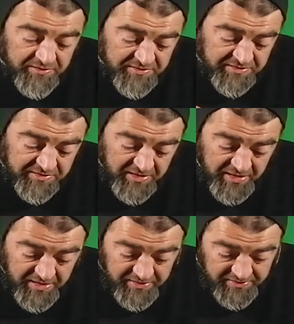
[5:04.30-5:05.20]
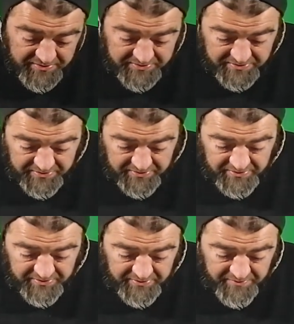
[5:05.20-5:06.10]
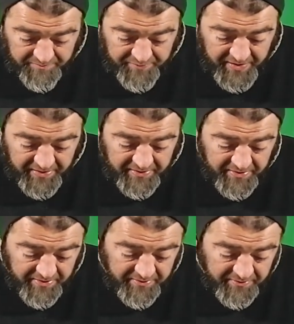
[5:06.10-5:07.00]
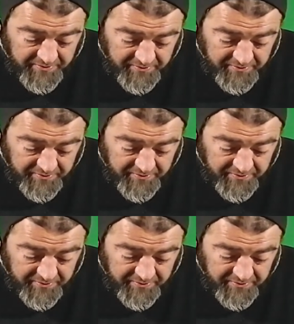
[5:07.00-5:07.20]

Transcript: and slide it in the back here.